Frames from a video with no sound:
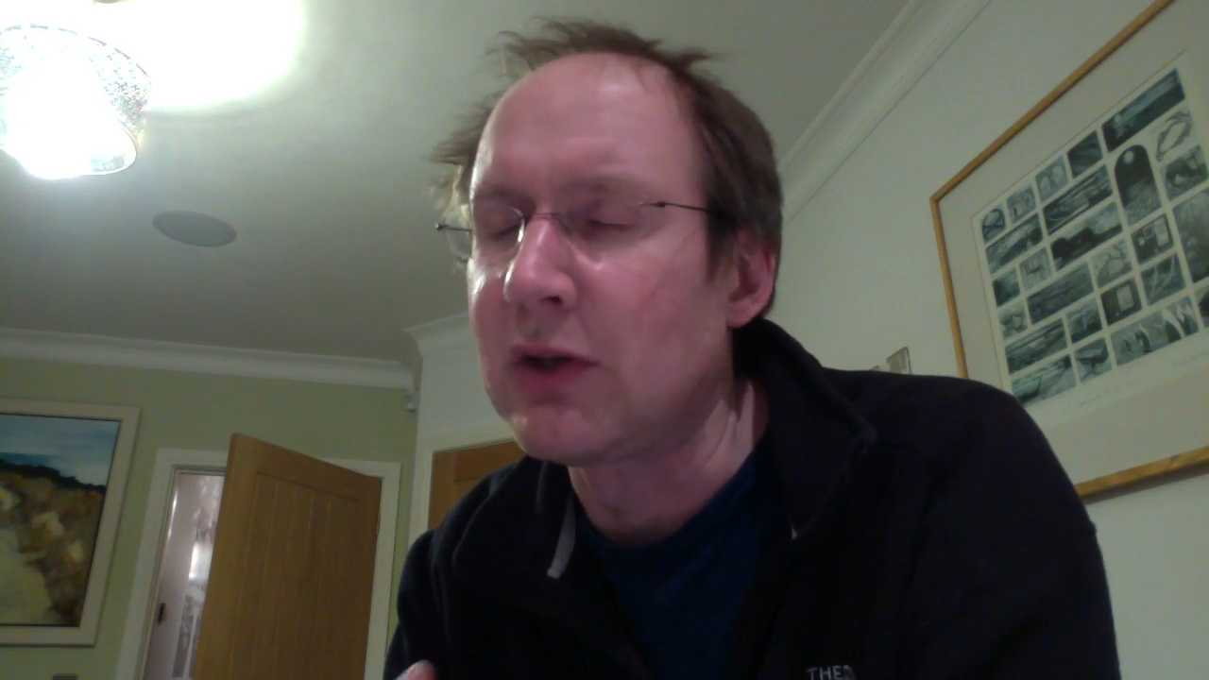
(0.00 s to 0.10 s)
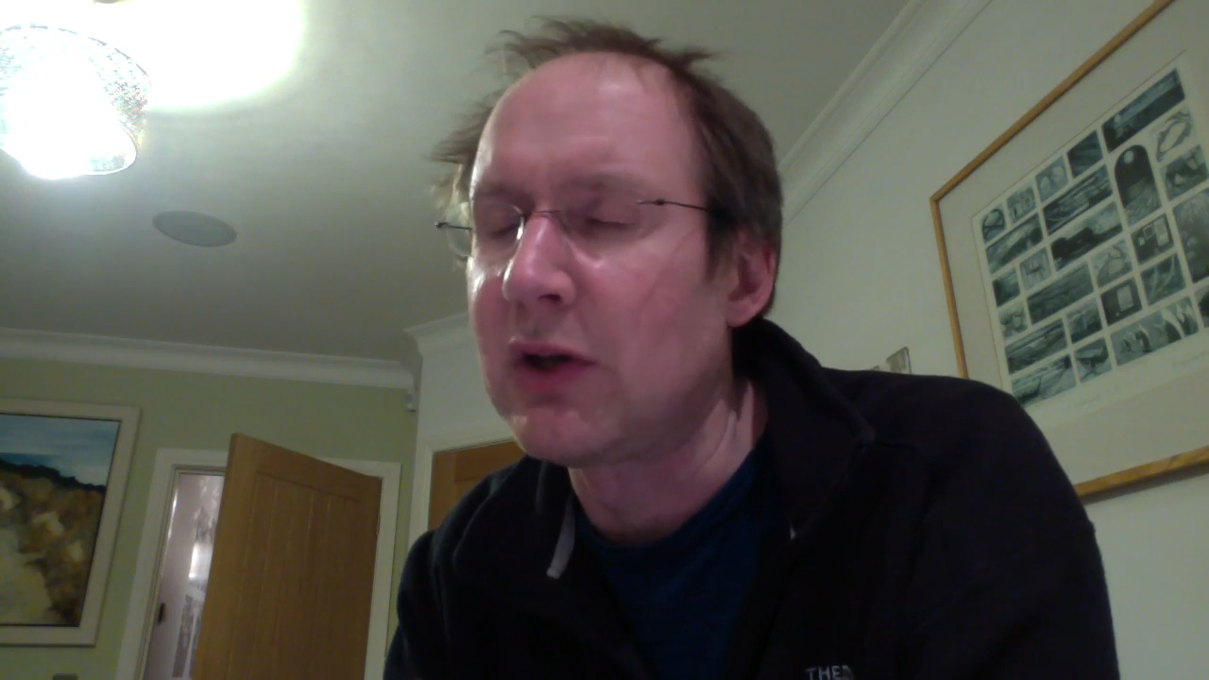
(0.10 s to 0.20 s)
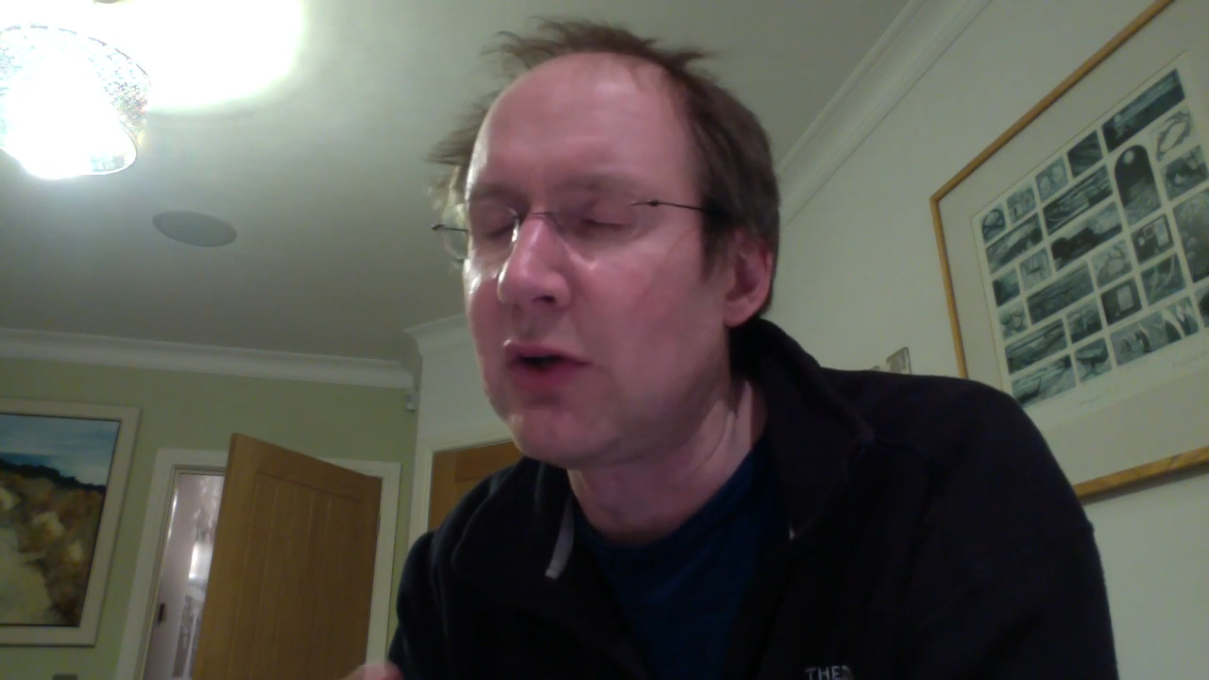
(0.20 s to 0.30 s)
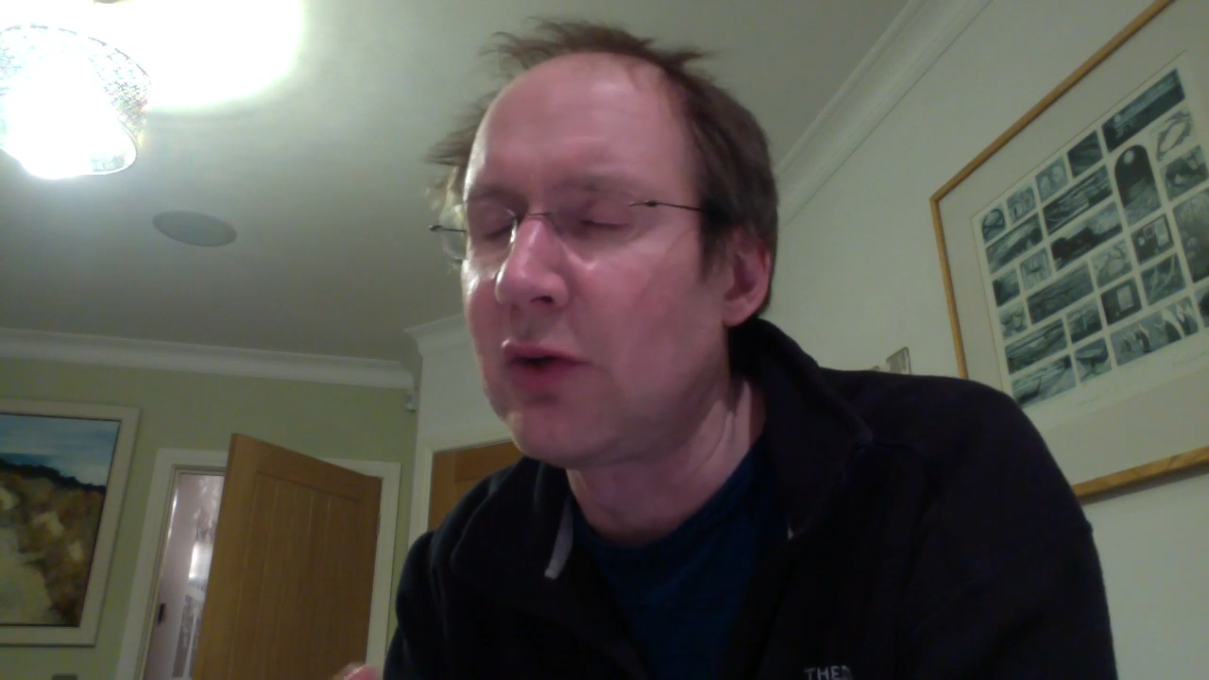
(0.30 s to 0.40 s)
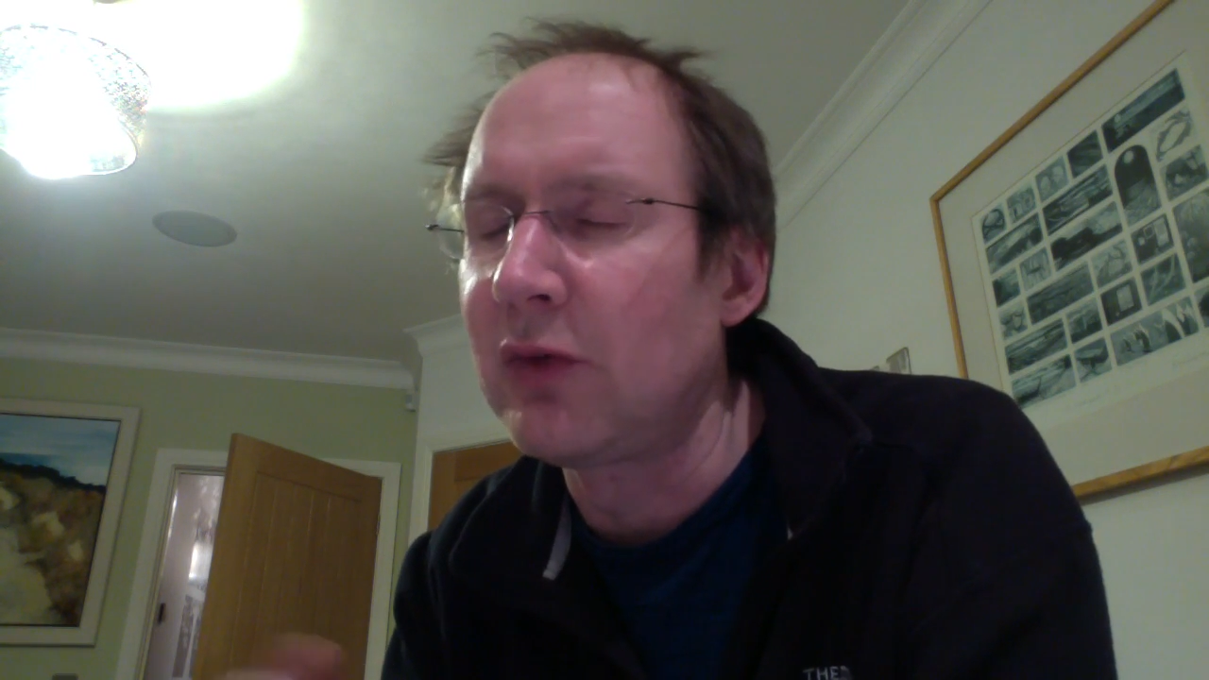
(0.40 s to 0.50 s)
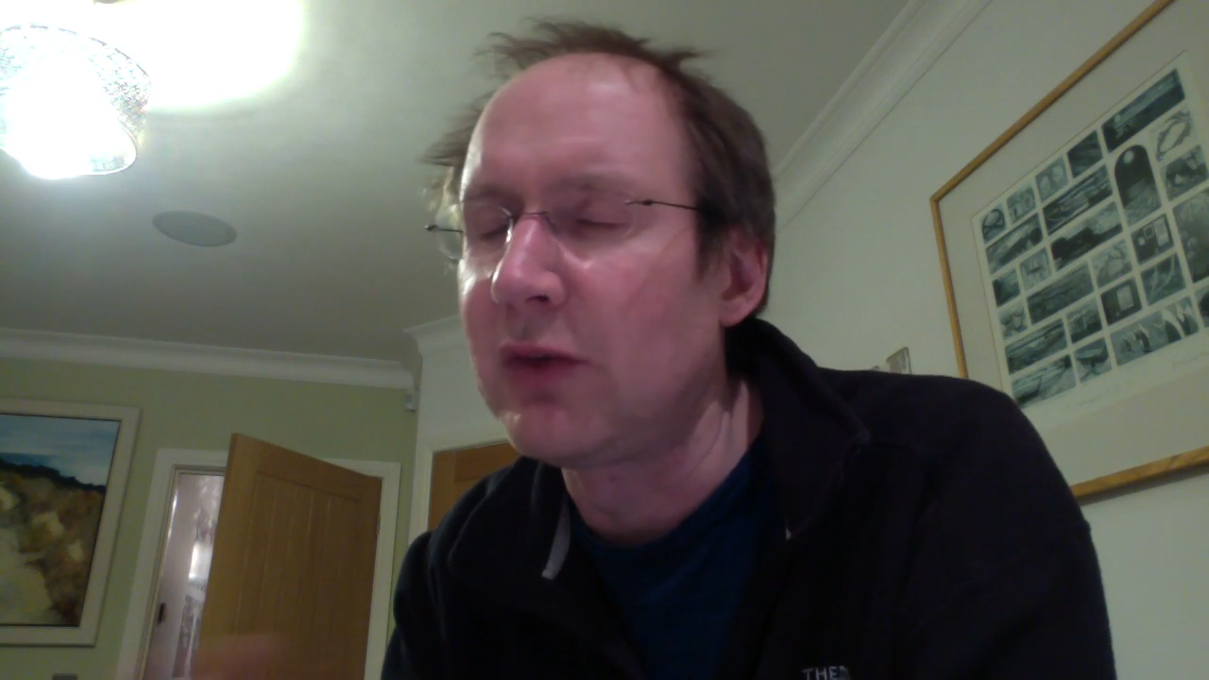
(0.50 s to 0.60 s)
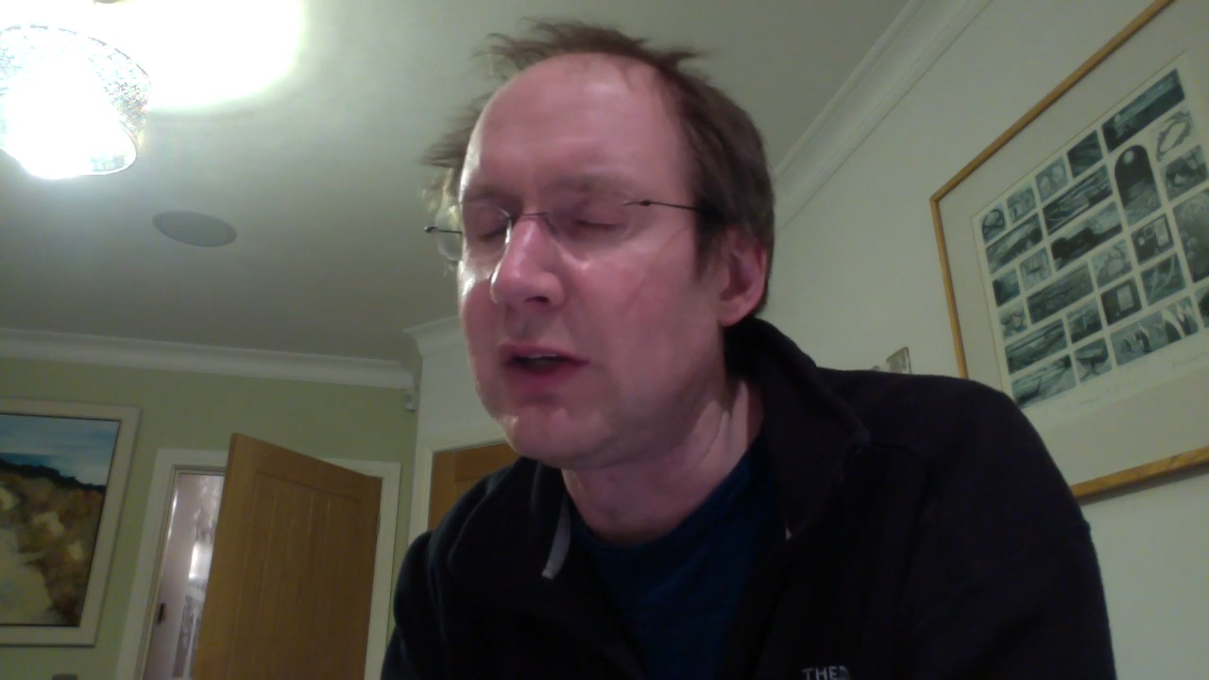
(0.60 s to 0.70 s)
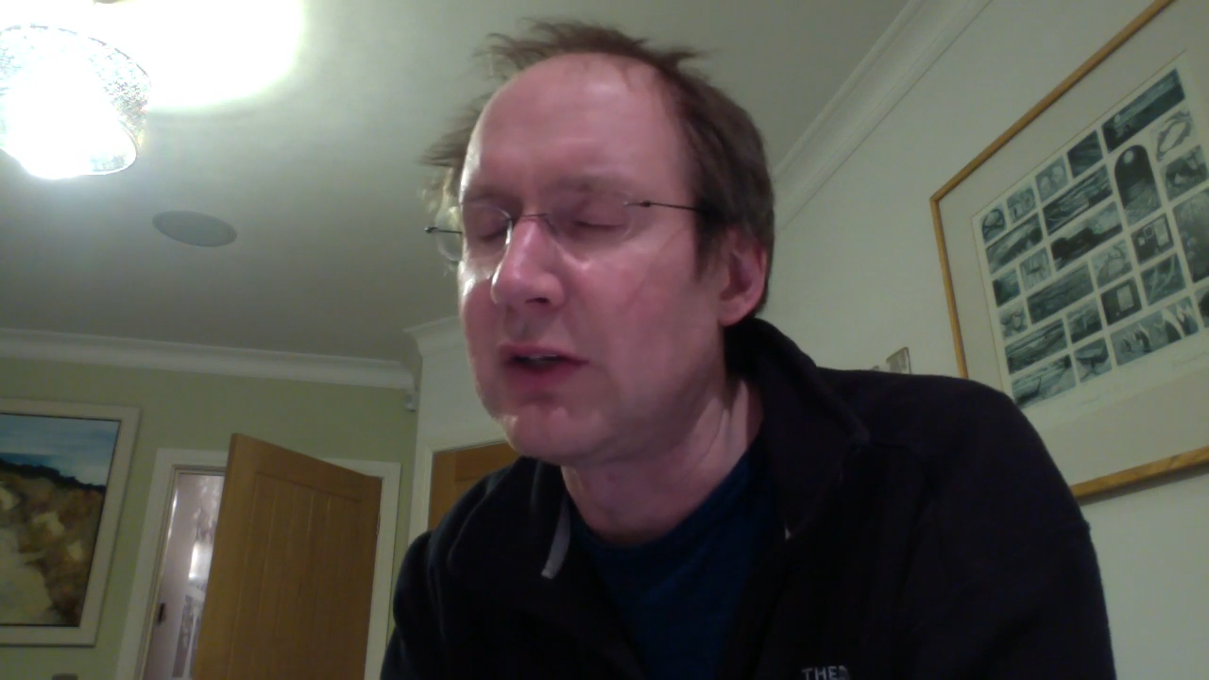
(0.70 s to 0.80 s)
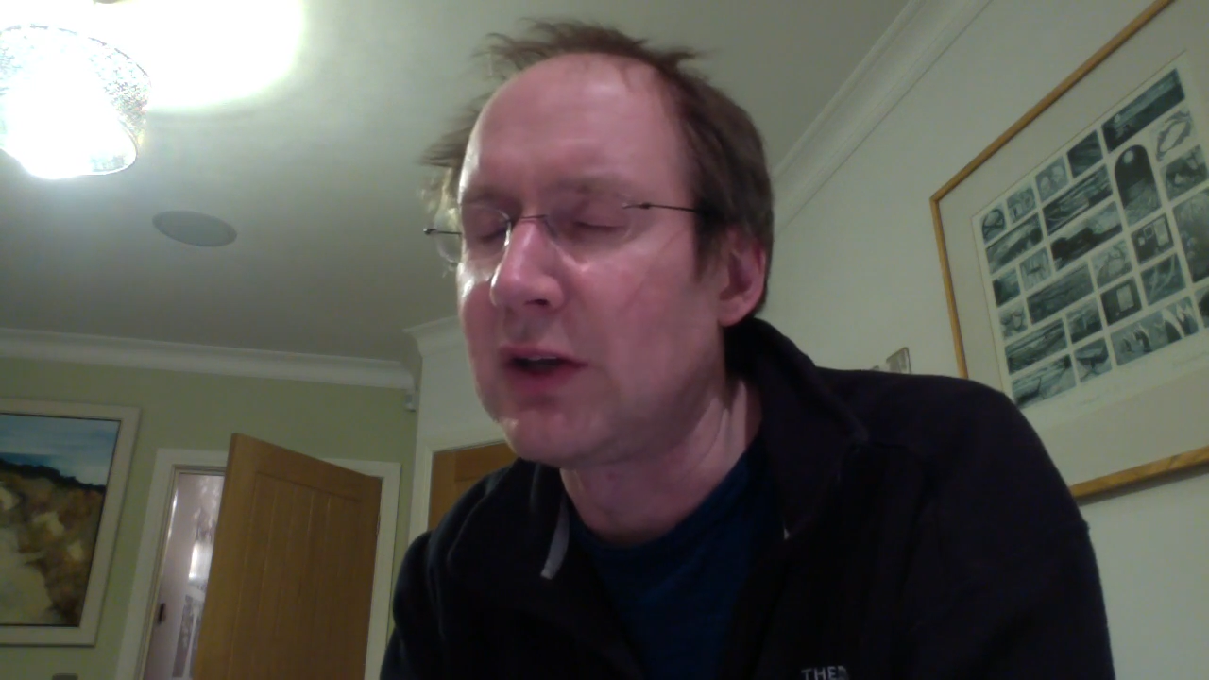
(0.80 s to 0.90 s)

and often these